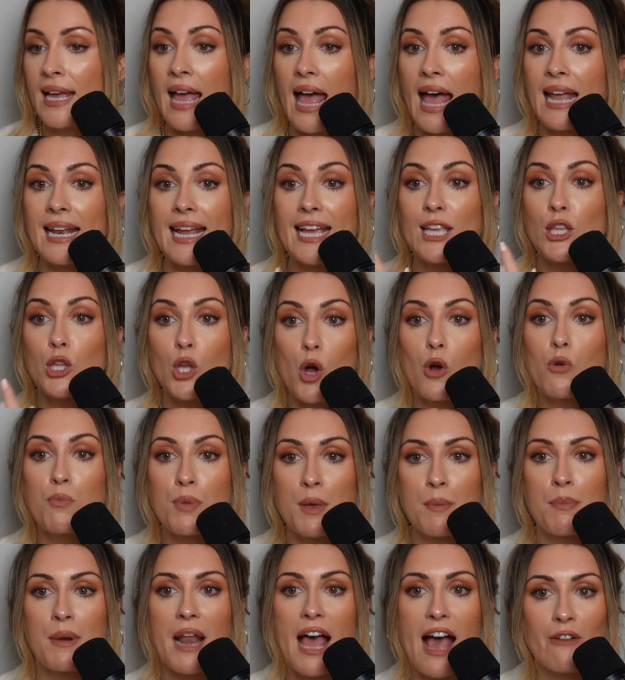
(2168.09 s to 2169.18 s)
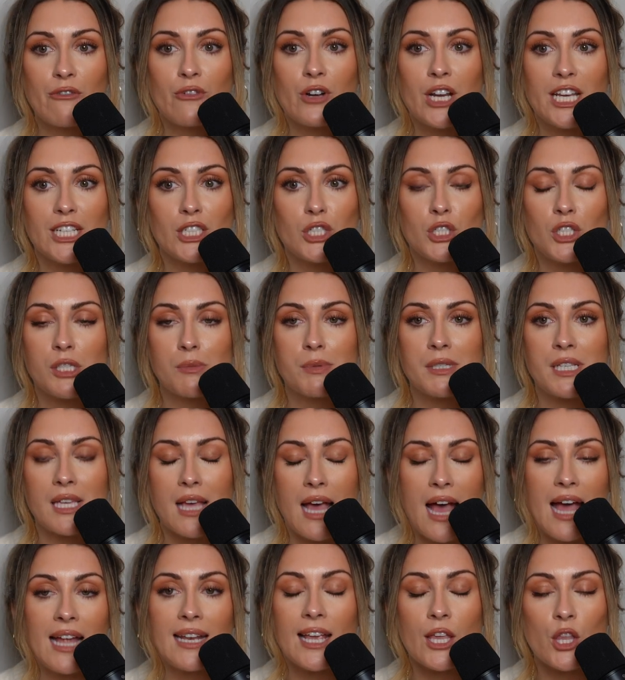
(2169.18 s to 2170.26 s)
And I know people have relationships like
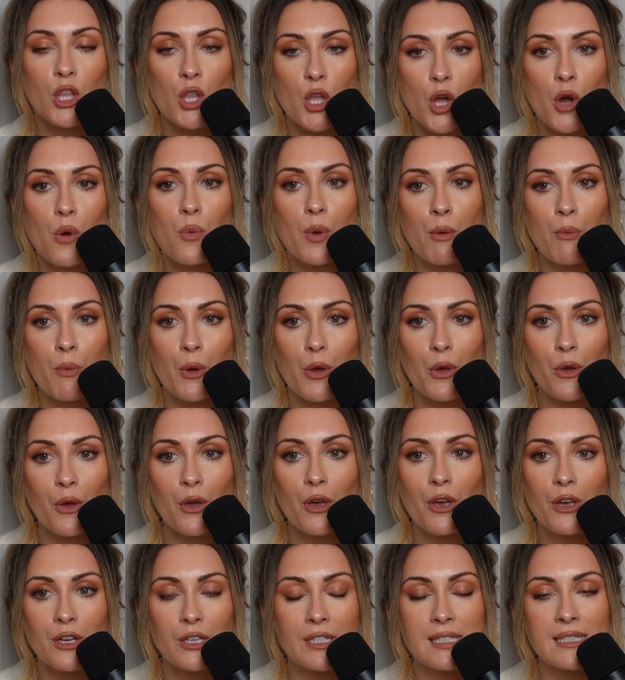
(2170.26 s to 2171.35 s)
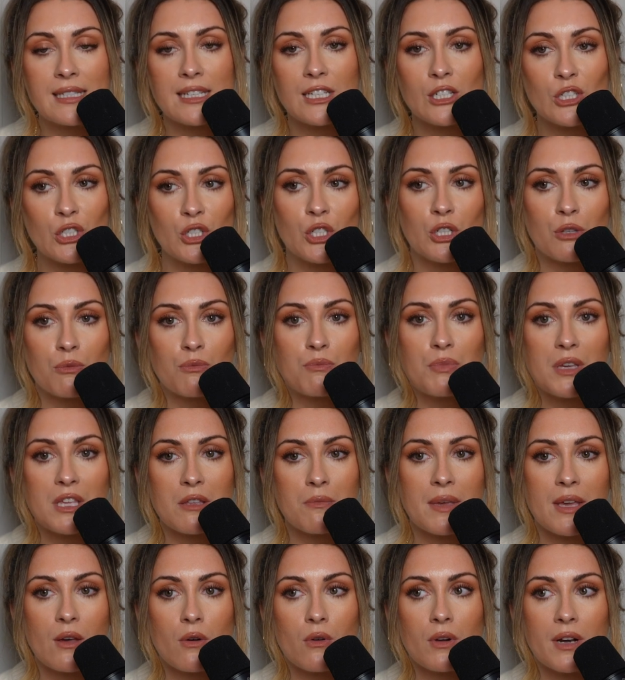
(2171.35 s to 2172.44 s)
that, and I know it works, and it shouldn't be the
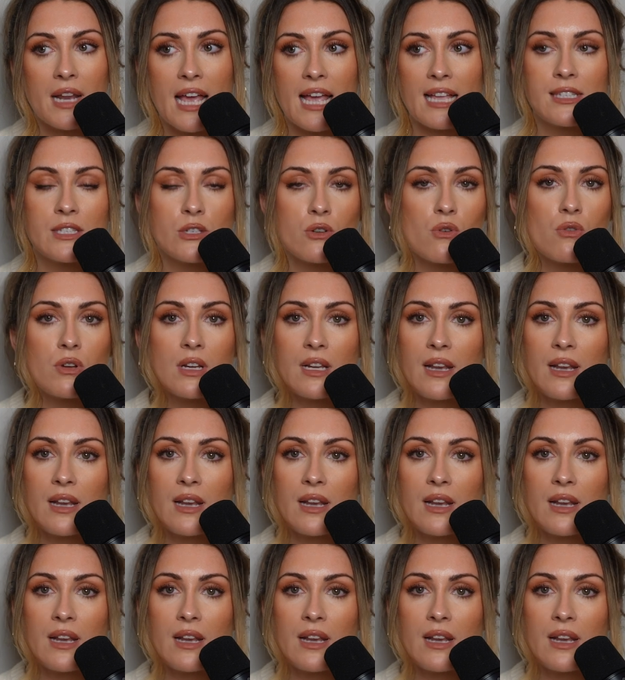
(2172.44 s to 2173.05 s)
be all and end all.